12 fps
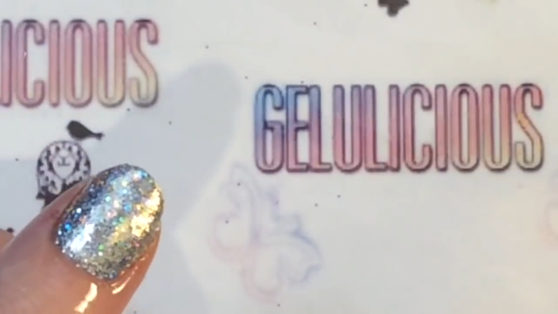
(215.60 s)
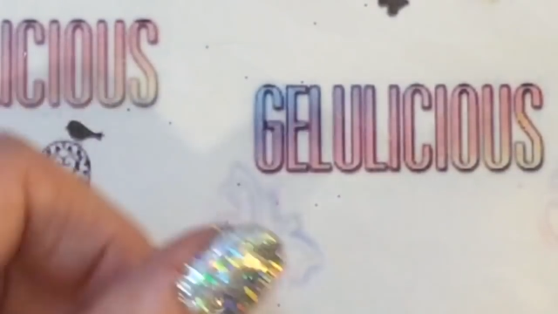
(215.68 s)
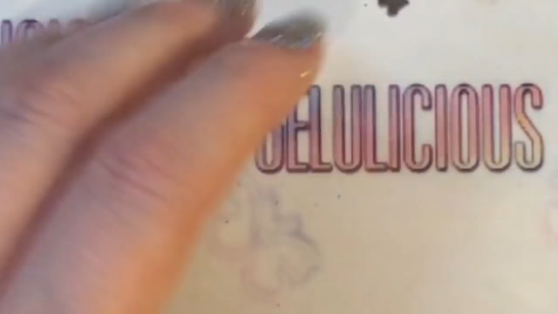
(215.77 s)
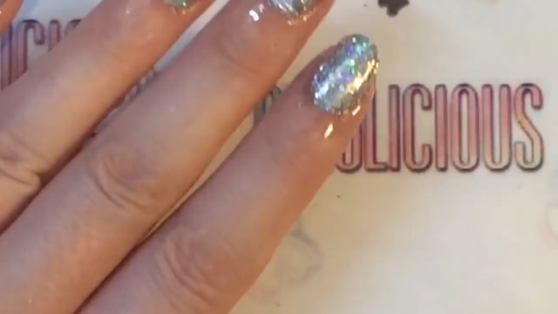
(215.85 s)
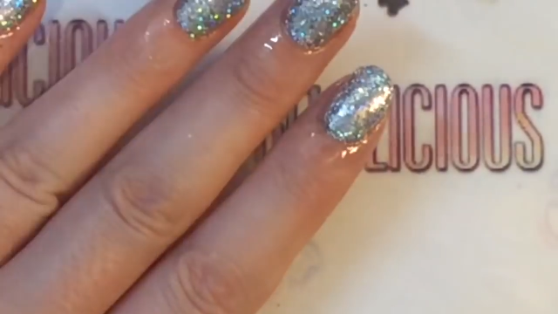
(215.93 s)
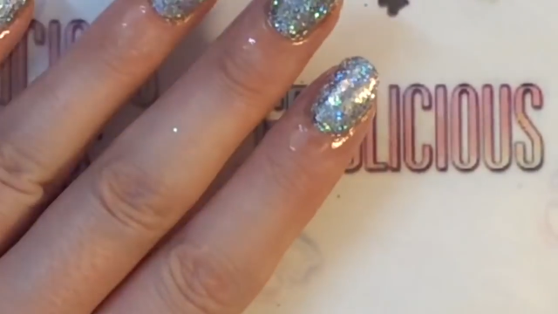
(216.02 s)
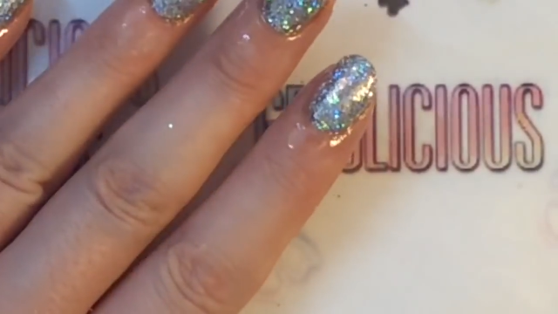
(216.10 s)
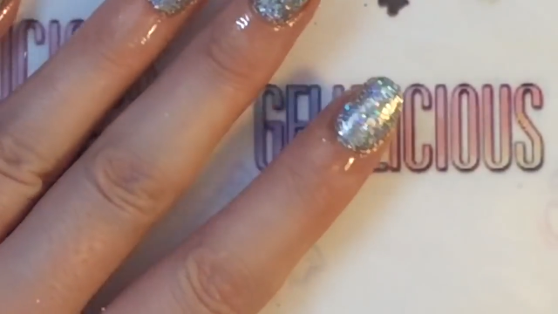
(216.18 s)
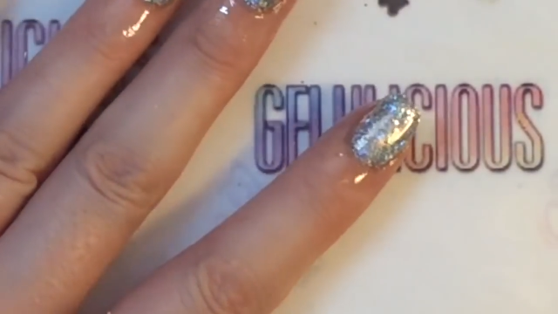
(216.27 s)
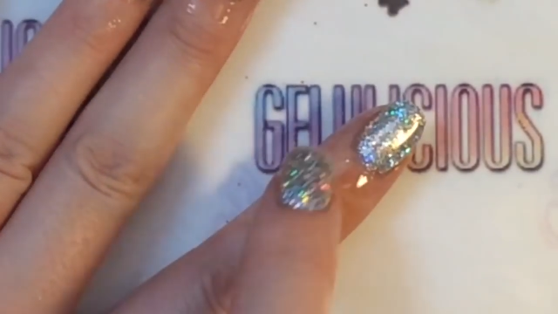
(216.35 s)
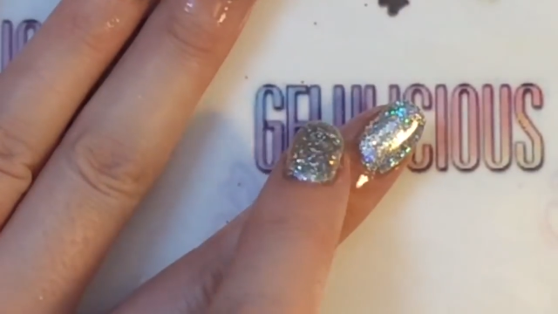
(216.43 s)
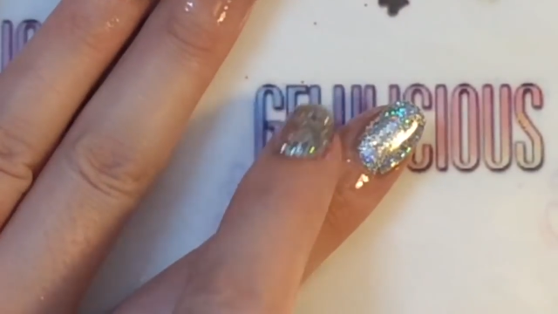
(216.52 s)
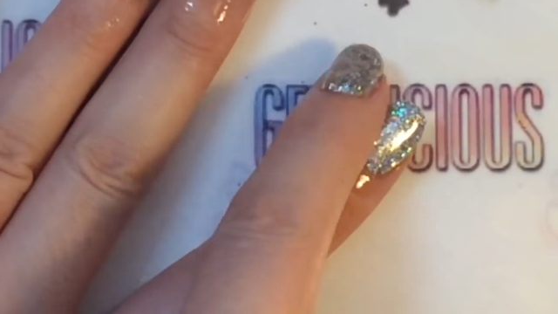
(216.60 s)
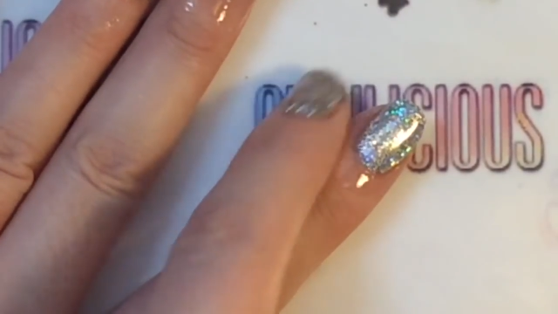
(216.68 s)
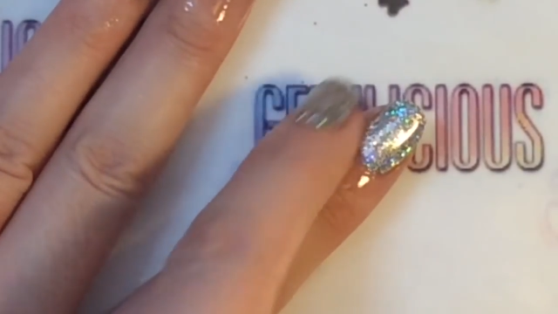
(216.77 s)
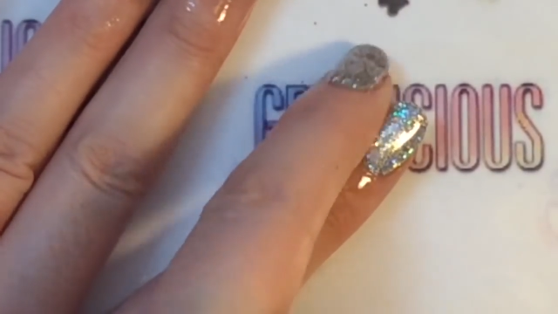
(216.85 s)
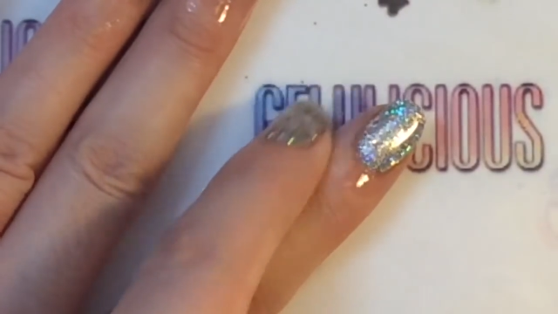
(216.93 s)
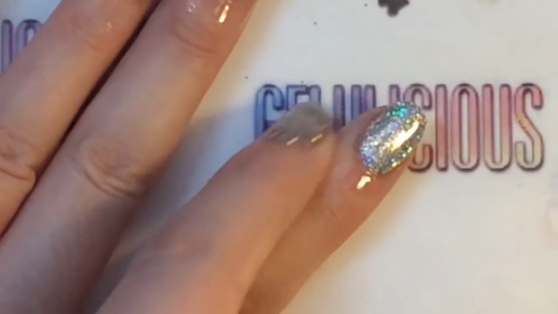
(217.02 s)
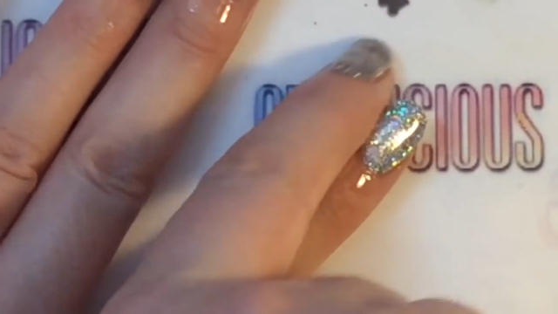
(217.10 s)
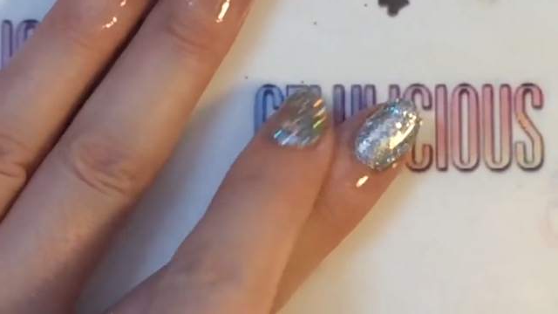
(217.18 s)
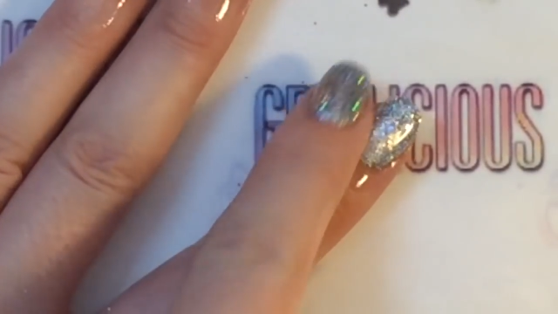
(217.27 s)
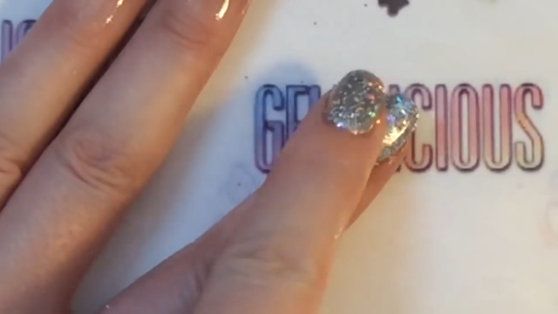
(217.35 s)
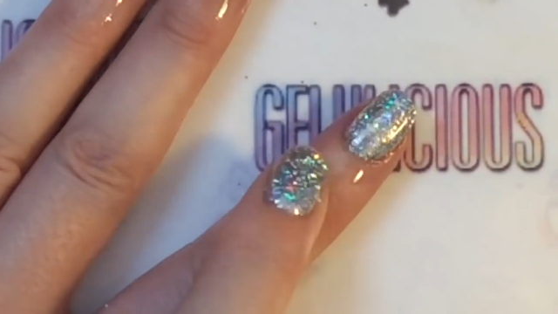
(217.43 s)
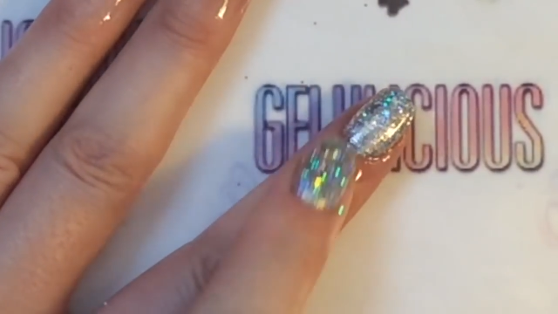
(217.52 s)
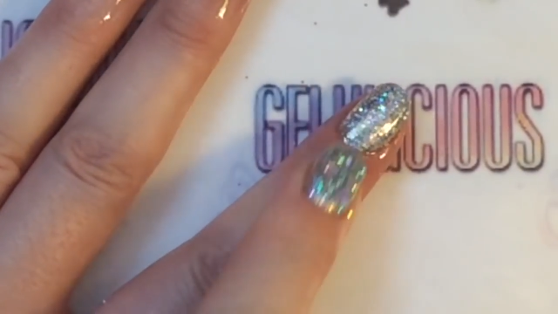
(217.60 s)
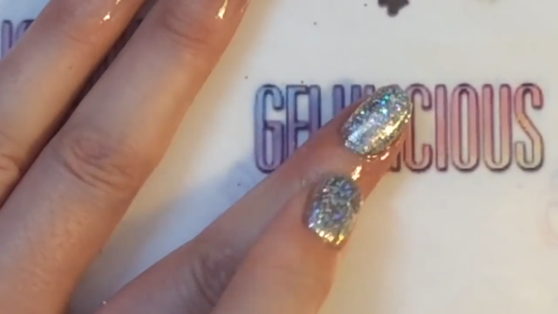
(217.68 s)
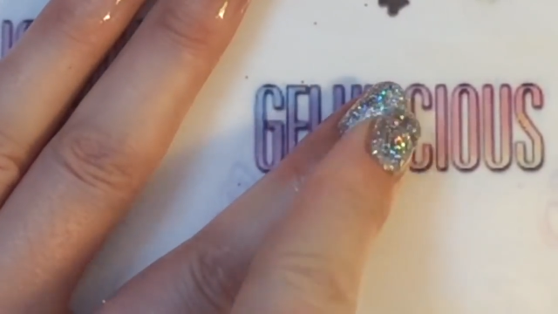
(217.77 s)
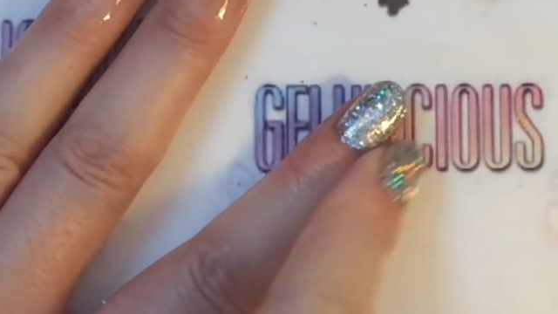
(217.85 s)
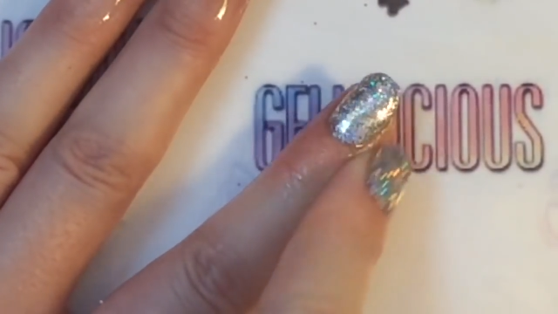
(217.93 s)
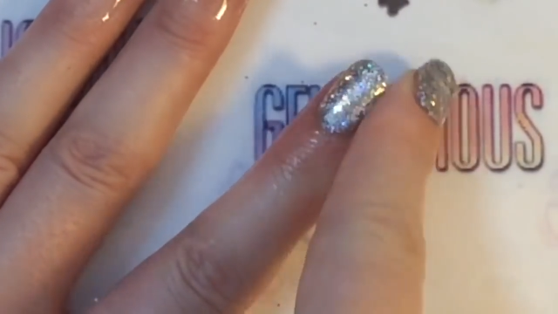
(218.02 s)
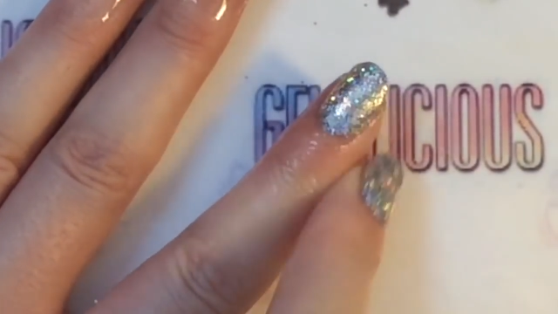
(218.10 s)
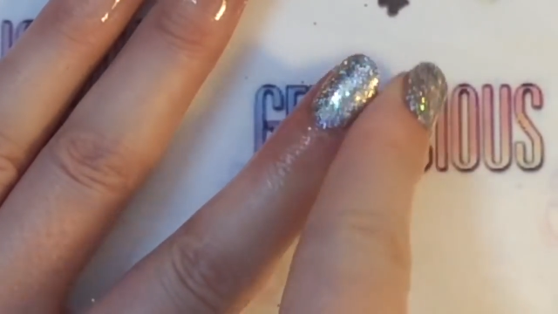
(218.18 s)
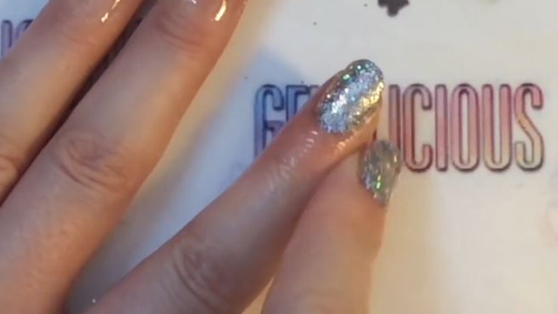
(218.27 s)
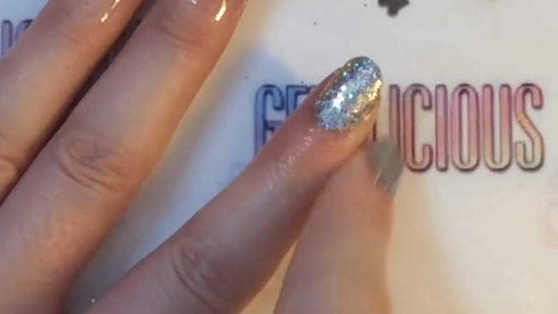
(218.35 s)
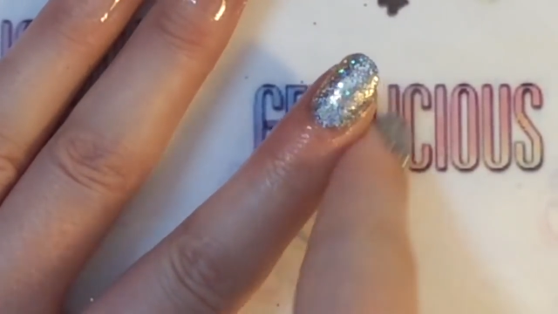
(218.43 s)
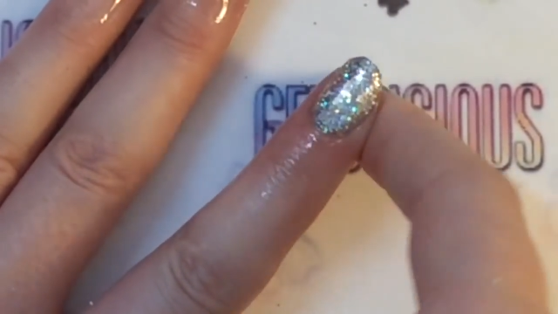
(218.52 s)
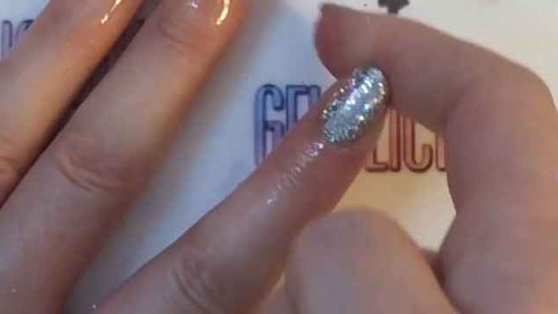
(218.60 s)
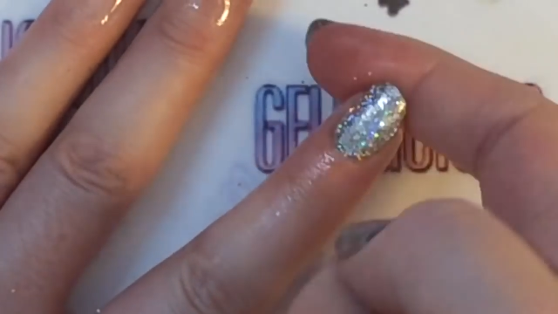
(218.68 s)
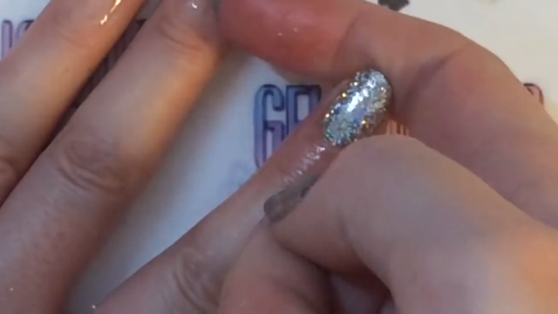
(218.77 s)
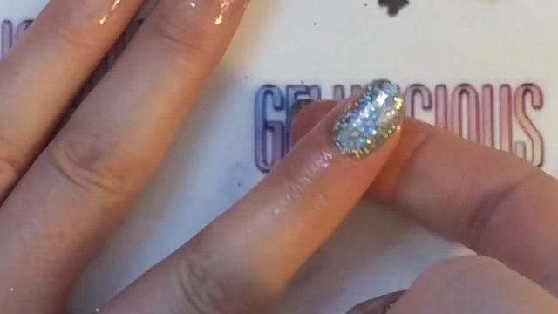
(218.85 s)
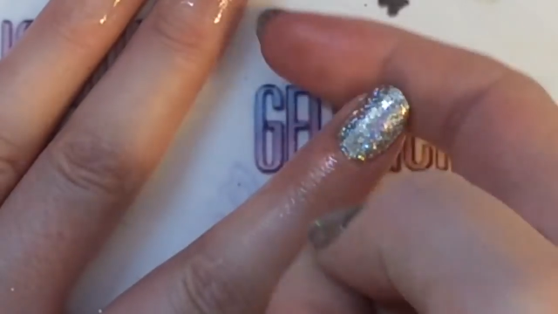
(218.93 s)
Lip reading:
Nobody's mouth can be seen.